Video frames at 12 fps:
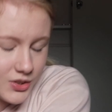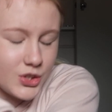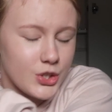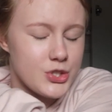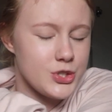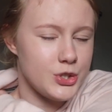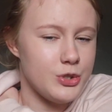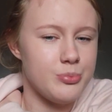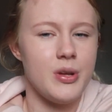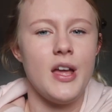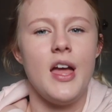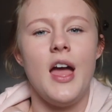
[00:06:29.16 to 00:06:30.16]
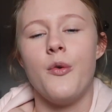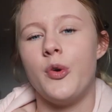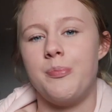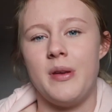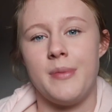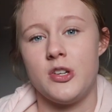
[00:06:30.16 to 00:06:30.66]
YouTube
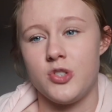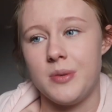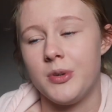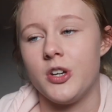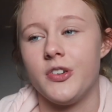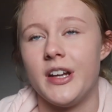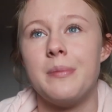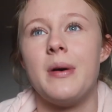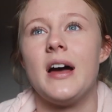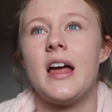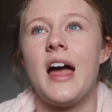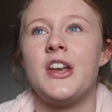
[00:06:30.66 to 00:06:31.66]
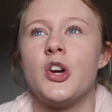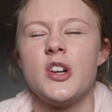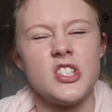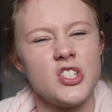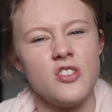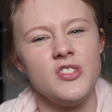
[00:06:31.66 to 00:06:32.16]
would be my dream career, but I know
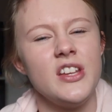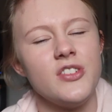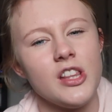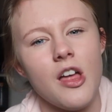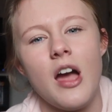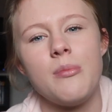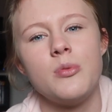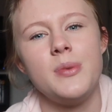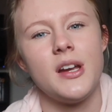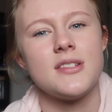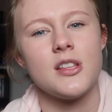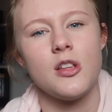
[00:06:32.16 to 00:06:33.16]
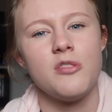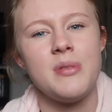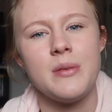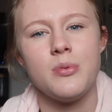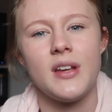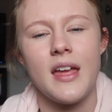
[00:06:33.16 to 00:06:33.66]
it's not really reliable because a lot of
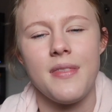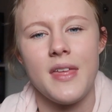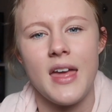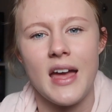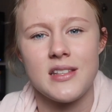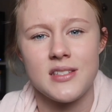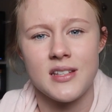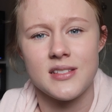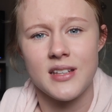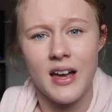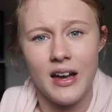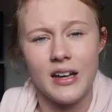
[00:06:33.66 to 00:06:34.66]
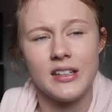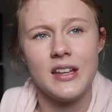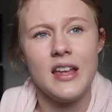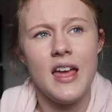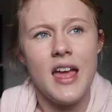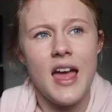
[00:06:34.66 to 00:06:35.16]
people get their AdSense cut
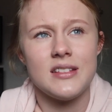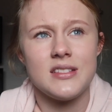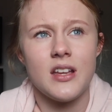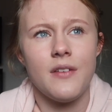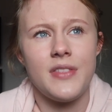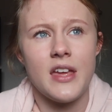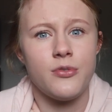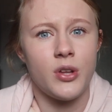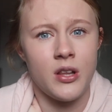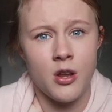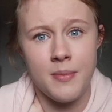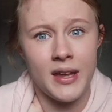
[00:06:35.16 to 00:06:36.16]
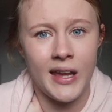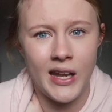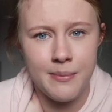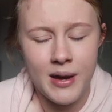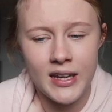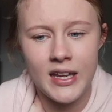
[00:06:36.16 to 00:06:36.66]
and stuff, therefore they're not making
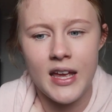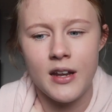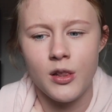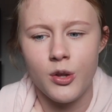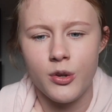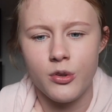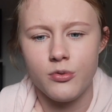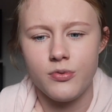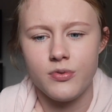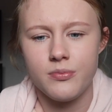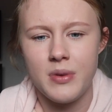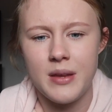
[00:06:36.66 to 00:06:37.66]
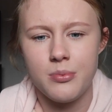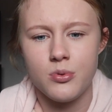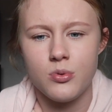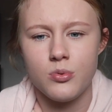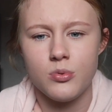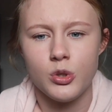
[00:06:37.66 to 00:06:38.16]
any money, and a lot of people
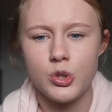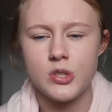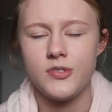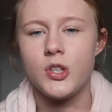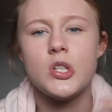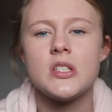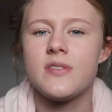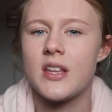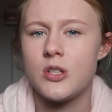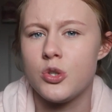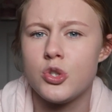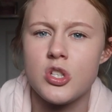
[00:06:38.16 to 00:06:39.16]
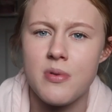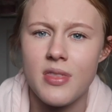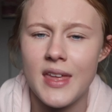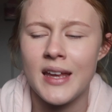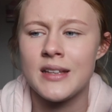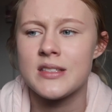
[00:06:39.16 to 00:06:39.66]
lose views if they do stupid
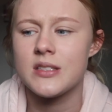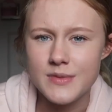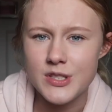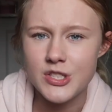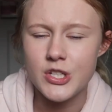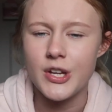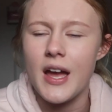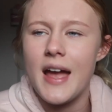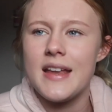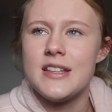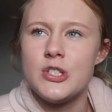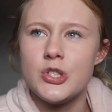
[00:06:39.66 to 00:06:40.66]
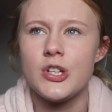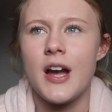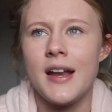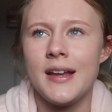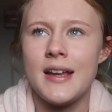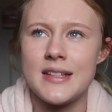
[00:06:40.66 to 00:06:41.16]
things. So I do
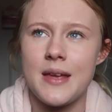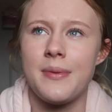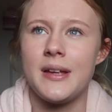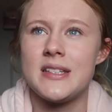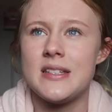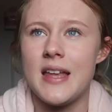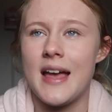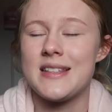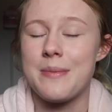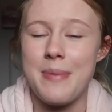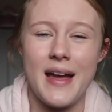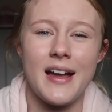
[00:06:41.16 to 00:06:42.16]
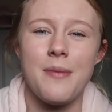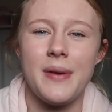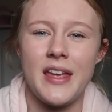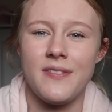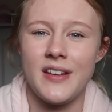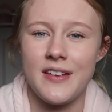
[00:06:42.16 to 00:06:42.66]
kind of need something as a backup,
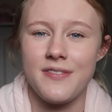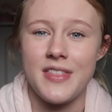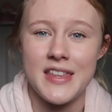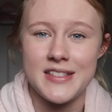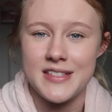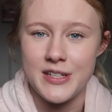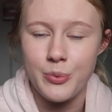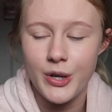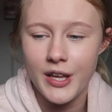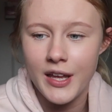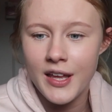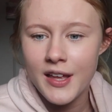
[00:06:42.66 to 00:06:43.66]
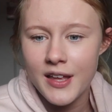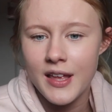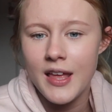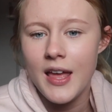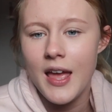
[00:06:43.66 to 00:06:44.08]
even if this did work out.